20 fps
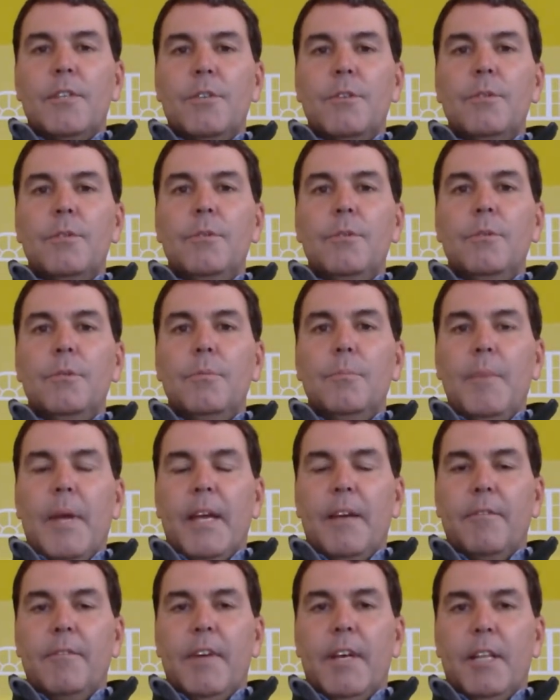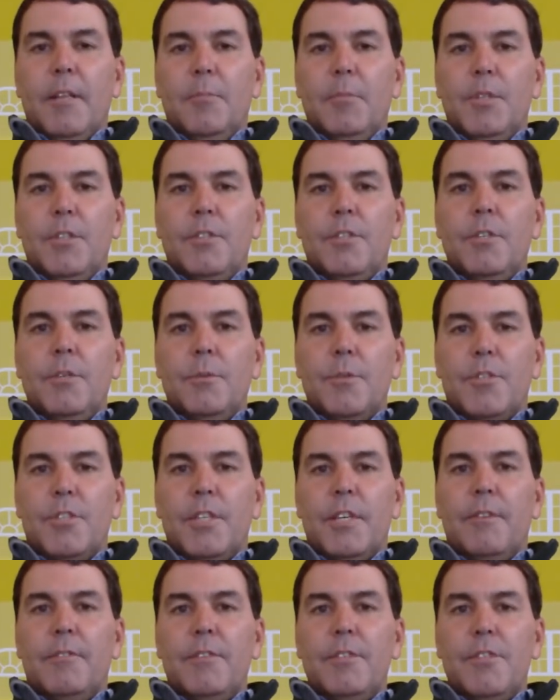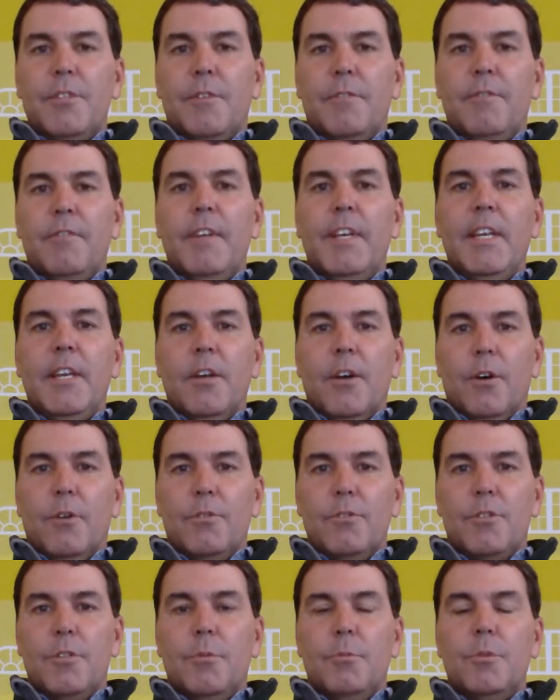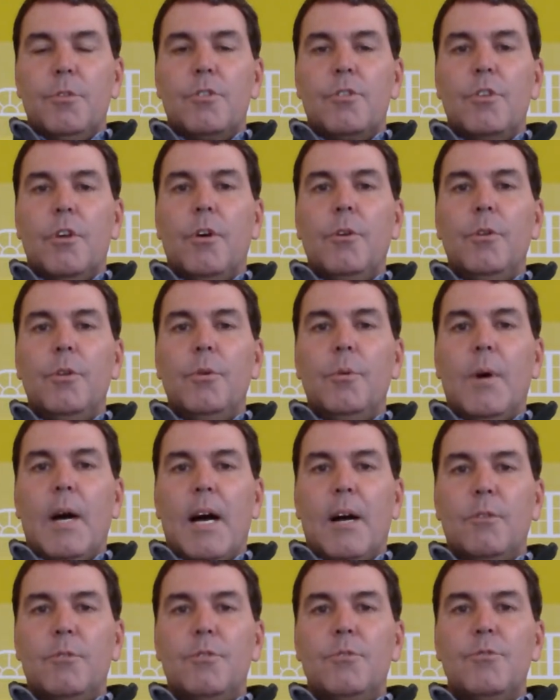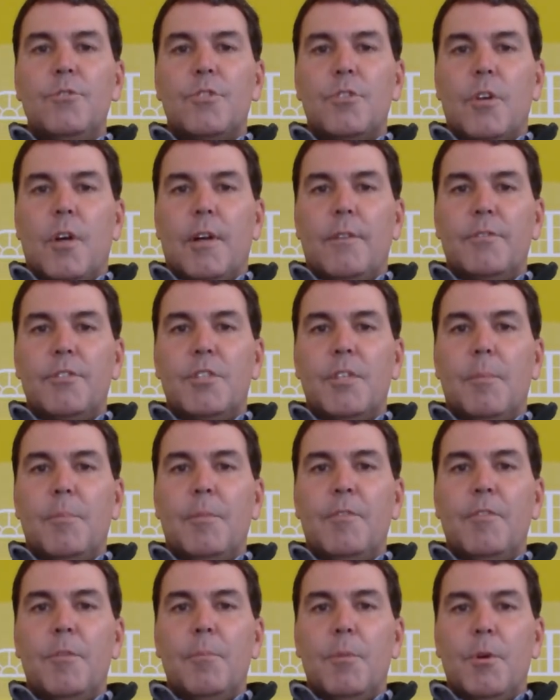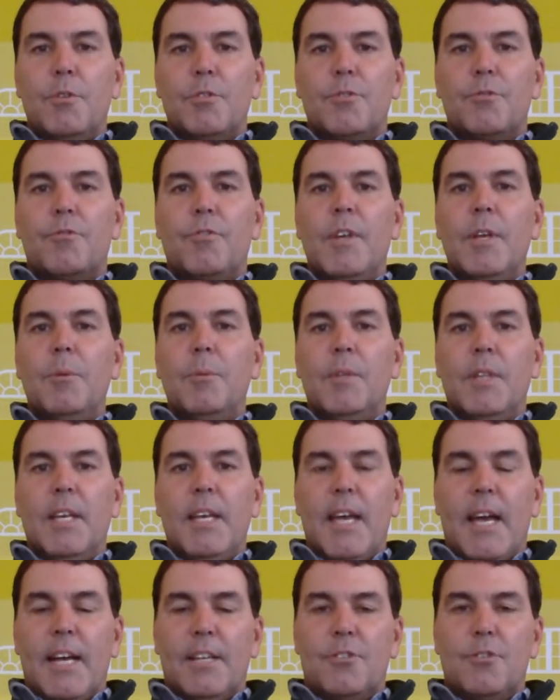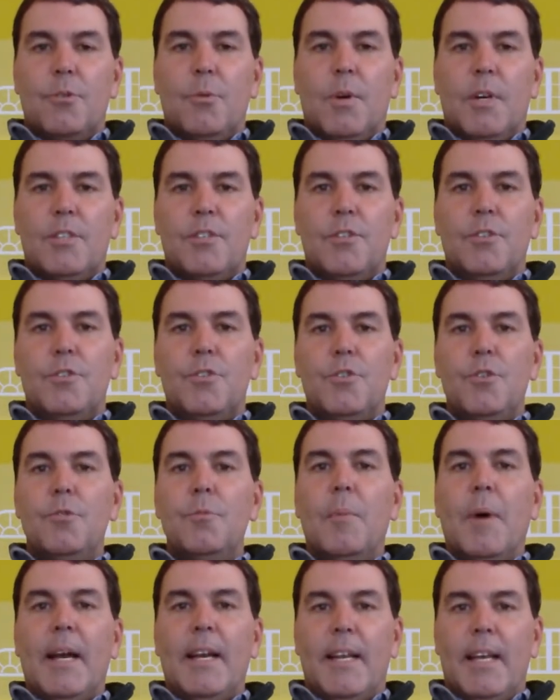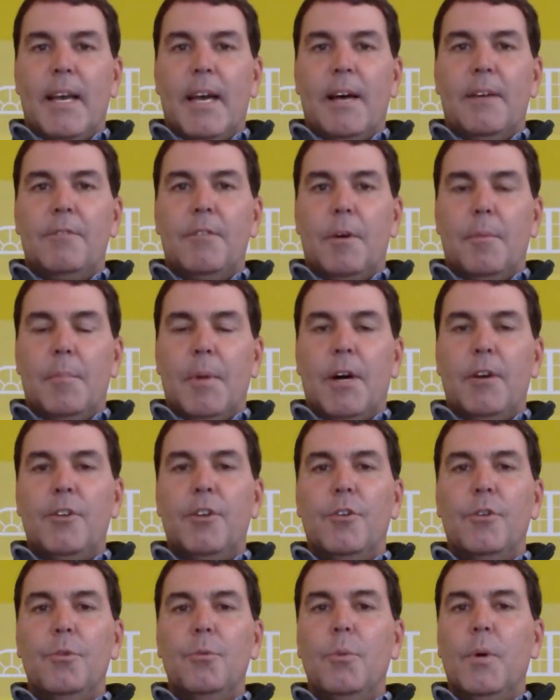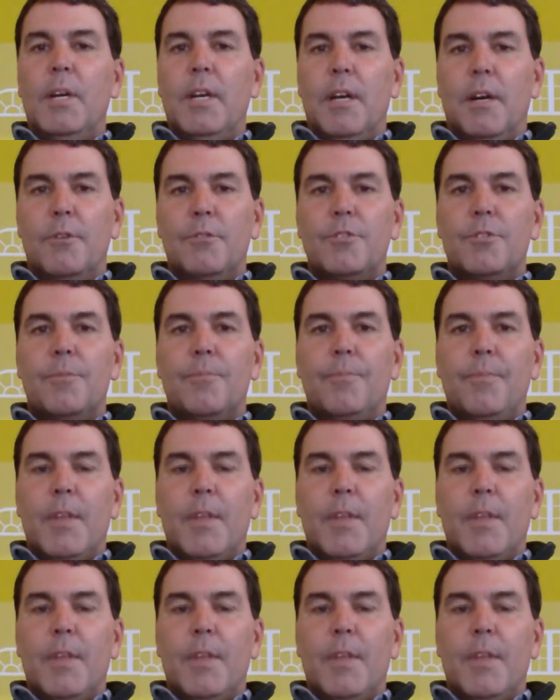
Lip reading: to make available to you a series of videos that will show you how to solve some of the most frequently asked questions you might have about your new windows.